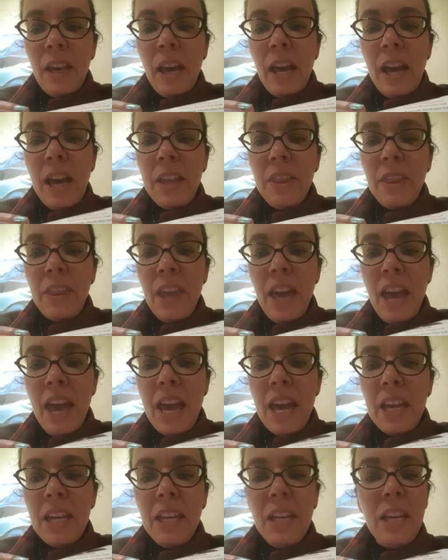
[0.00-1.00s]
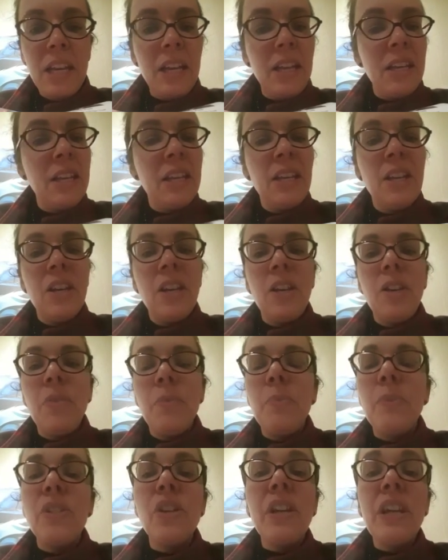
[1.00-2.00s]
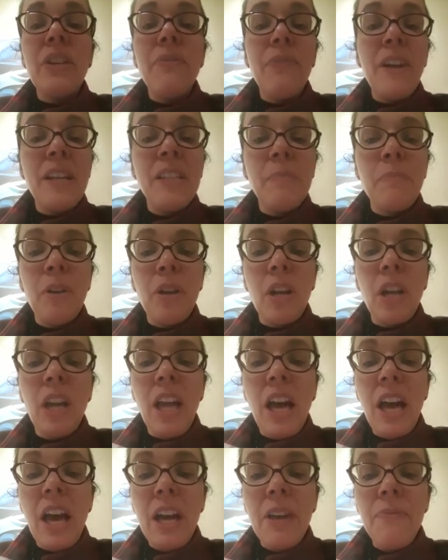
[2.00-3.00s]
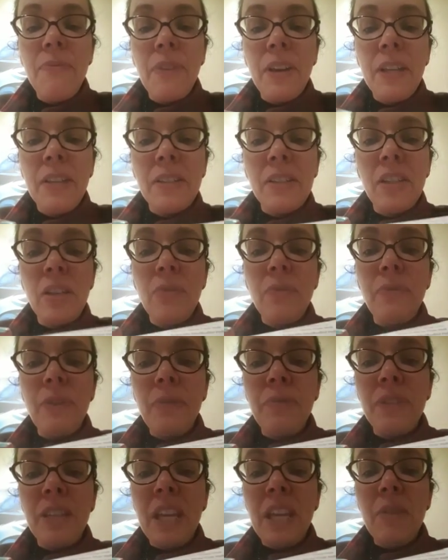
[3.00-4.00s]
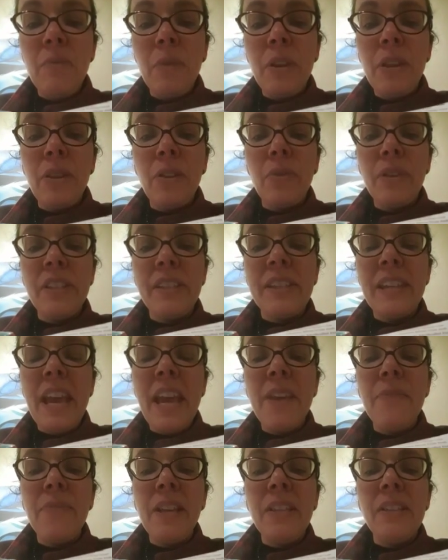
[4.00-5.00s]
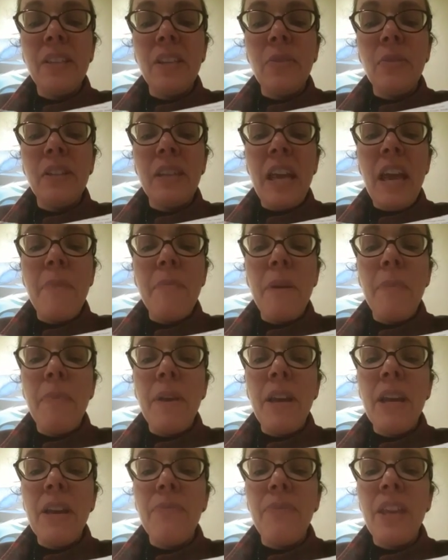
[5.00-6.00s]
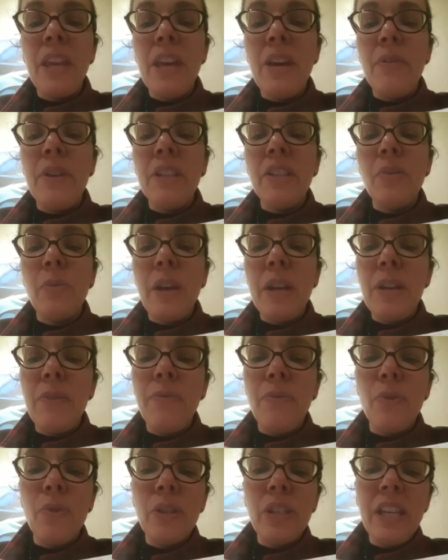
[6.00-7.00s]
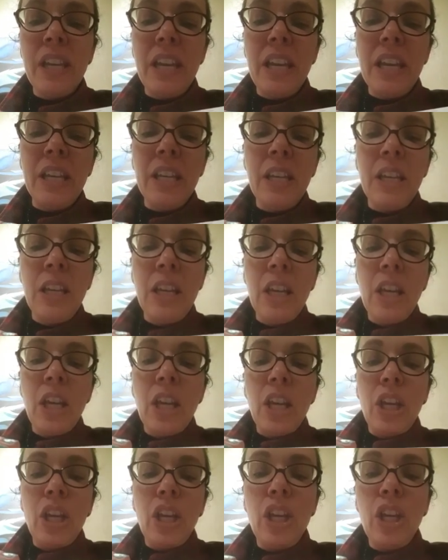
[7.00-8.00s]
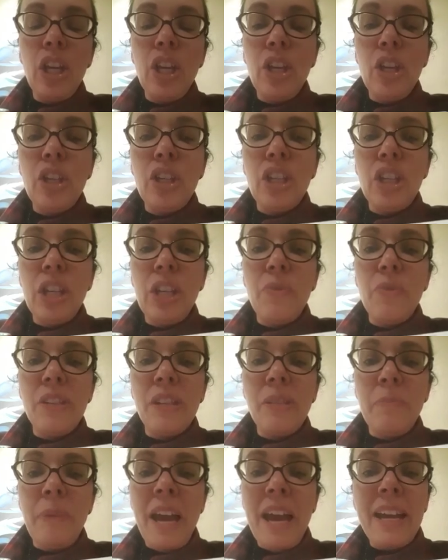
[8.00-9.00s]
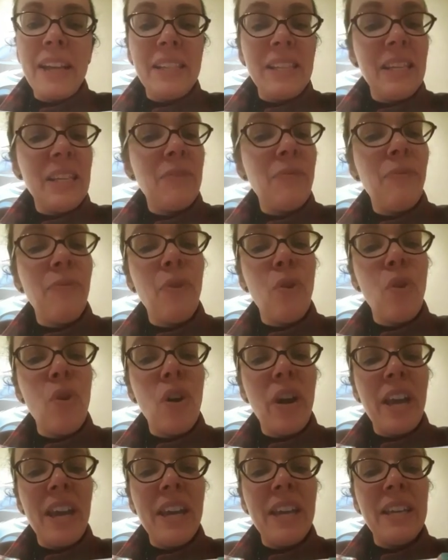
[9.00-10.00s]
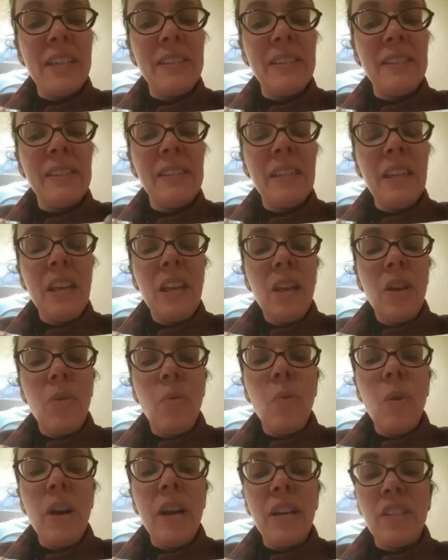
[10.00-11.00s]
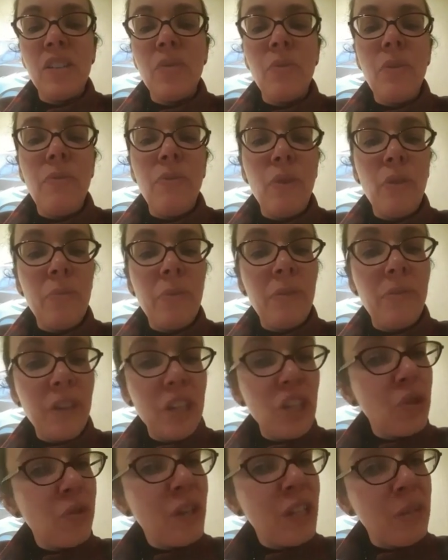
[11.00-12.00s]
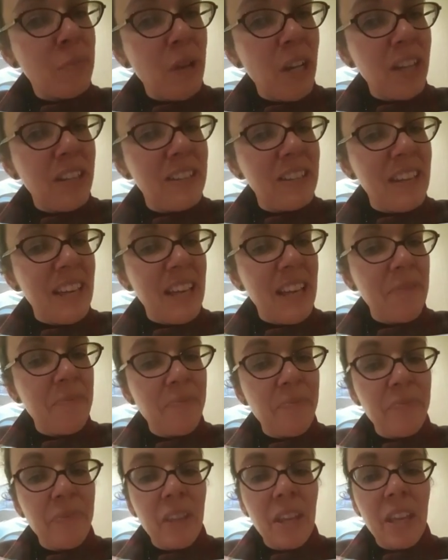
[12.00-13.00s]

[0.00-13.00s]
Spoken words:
And then we're doing a Facebook Live at 2:15 with Chris Davies, who was MEP of the Year in 2014. Hugely respected for his work to reform the fisheries policy.